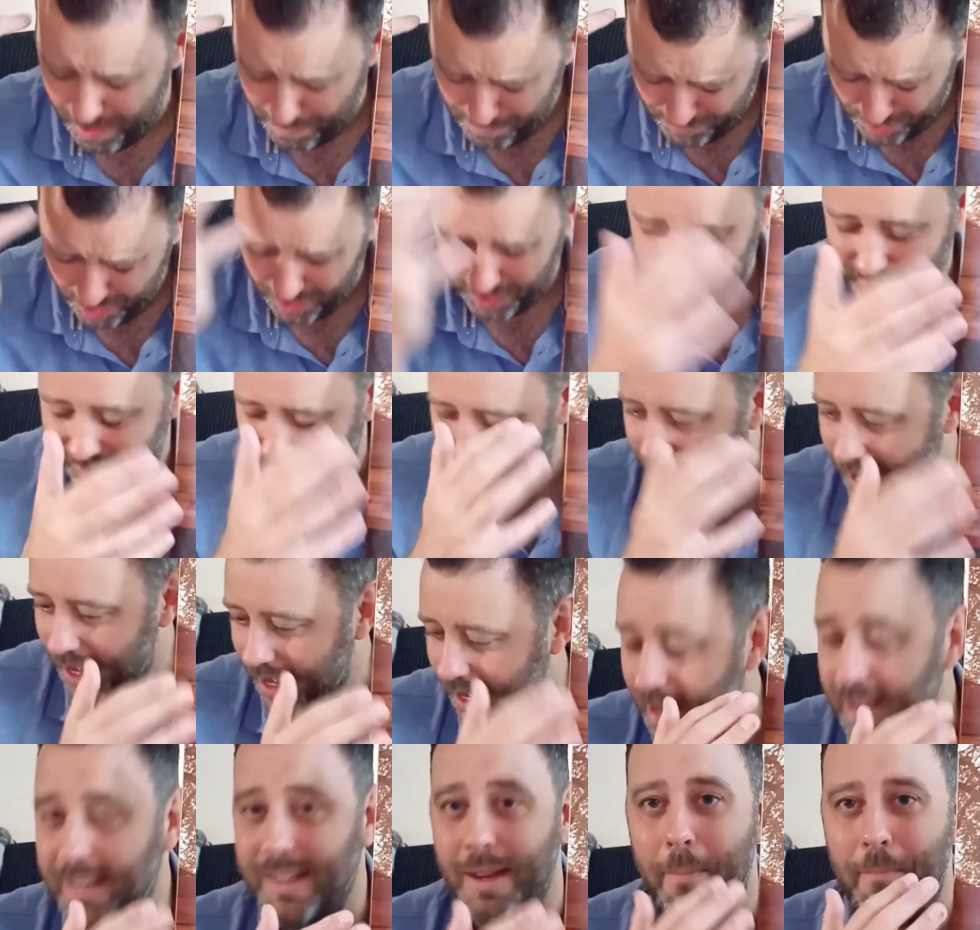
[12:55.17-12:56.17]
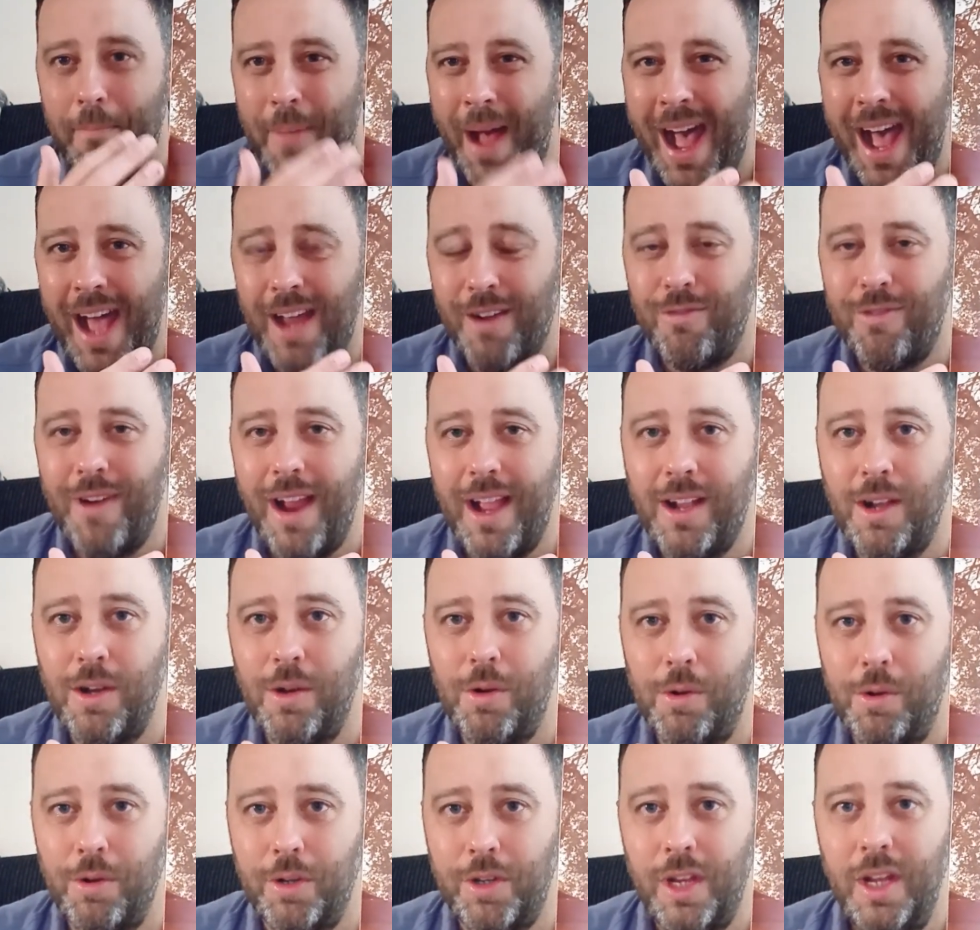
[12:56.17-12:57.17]
not saying it's a bad
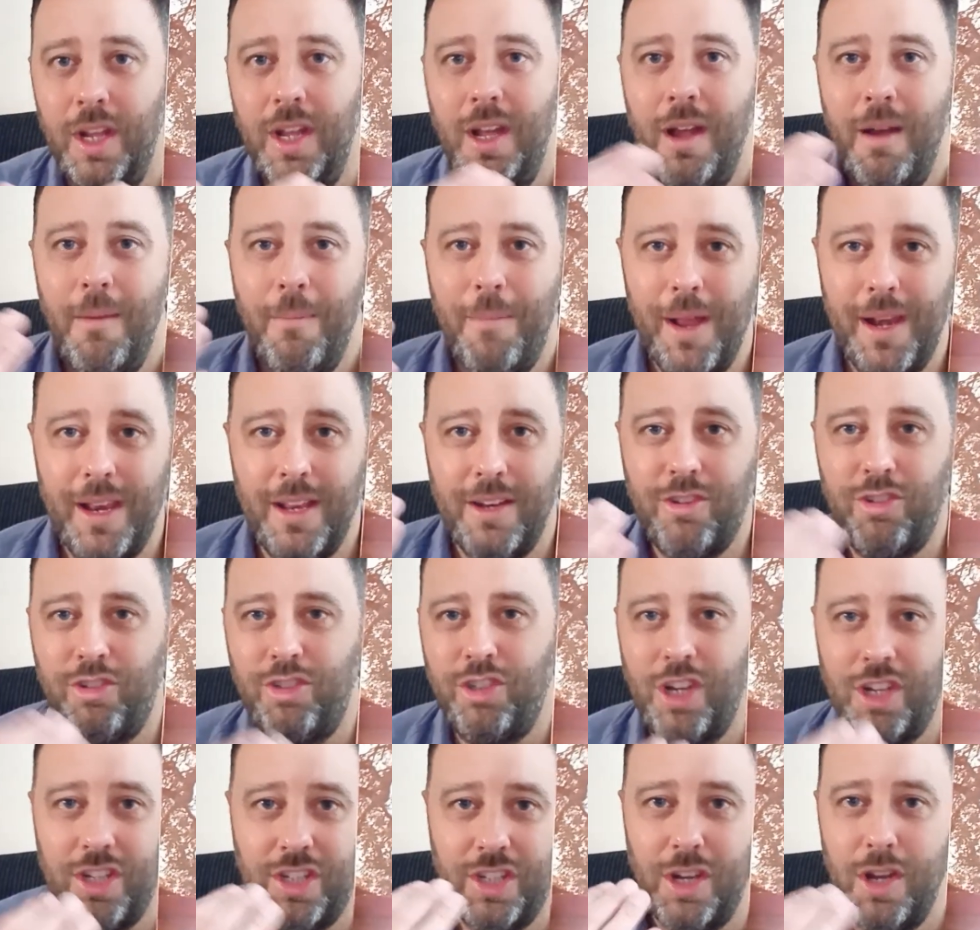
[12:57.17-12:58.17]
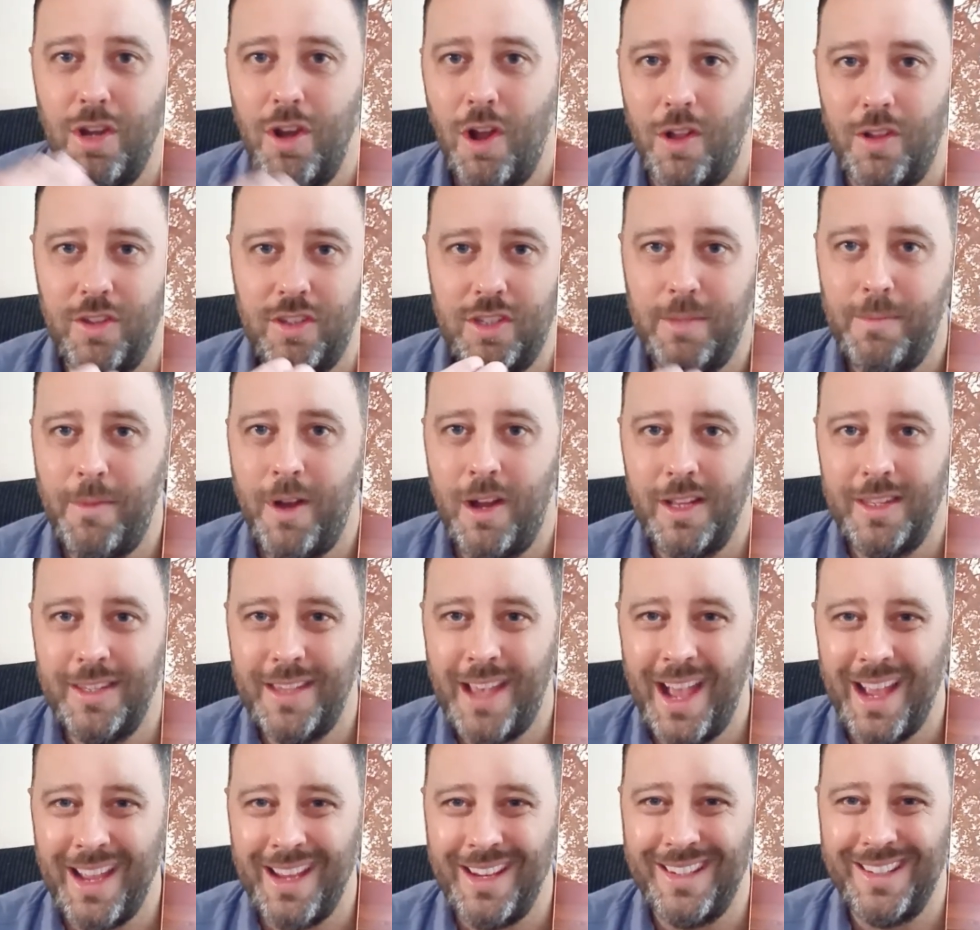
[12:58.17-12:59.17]
record, but it's just not to my
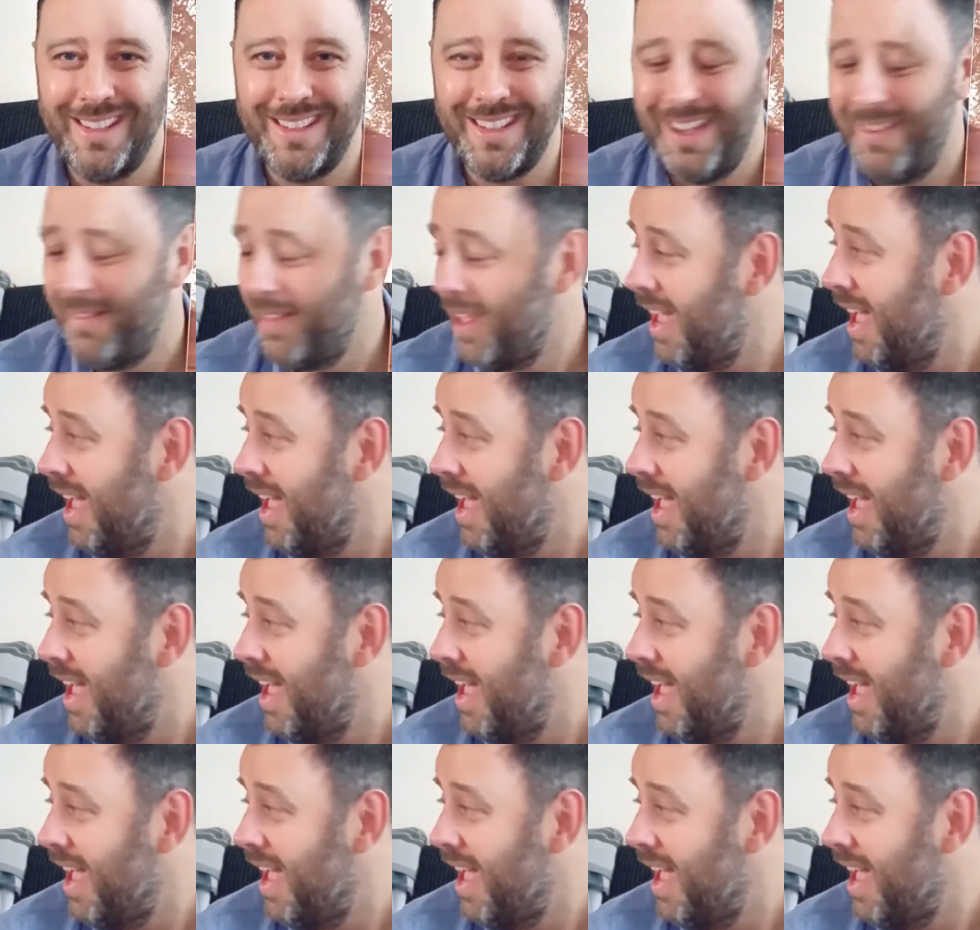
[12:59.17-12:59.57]
taste.